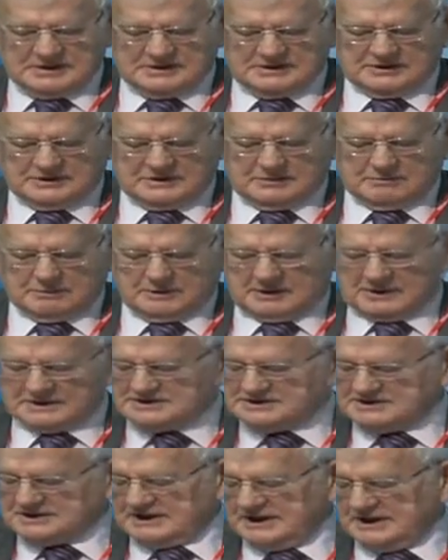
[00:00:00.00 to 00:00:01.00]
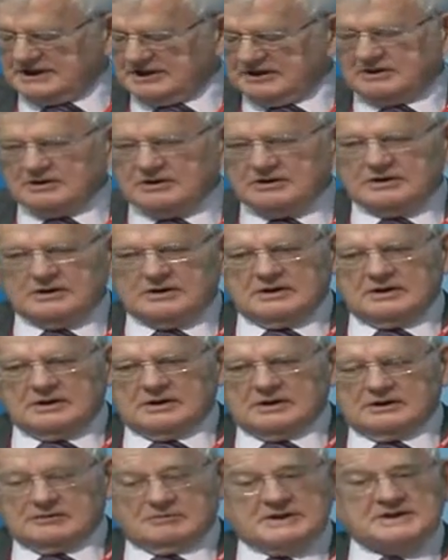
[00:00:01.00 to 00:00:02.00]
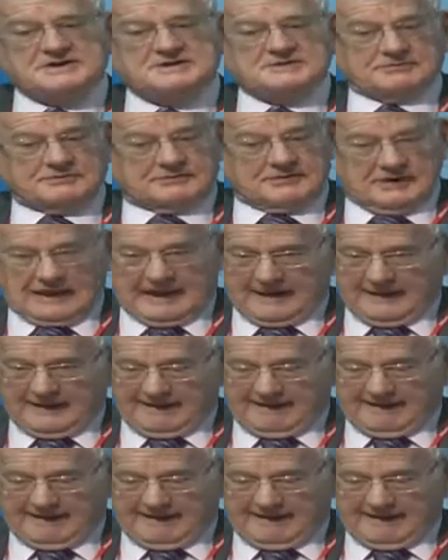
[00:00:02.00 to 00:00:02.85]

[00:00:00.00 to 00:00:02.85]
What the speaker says: that applies to here. And the reason for that